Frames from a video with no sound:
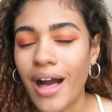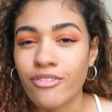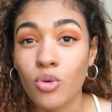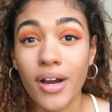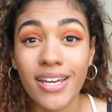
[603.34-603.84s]
will
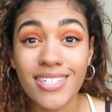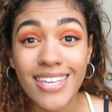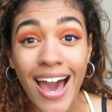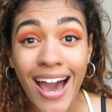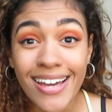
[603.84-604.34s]
have quite a
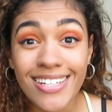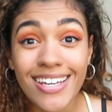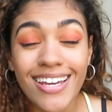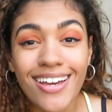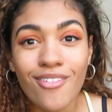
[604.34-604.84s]
sad
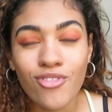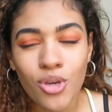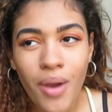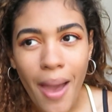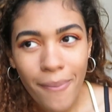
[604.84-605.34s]

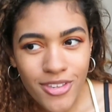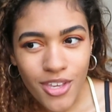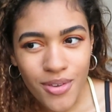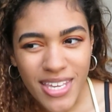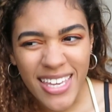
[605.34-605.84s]
few
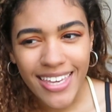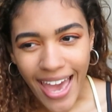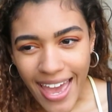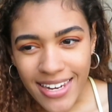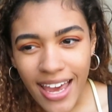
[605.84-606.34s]
episodes
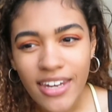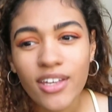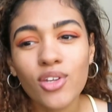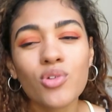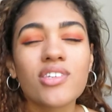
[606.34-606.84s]
again. And
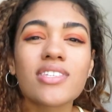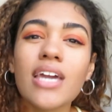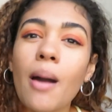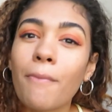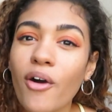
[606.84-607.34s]
I could also see
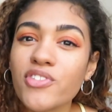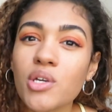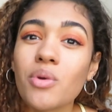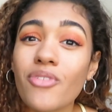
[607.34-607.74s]
her bonding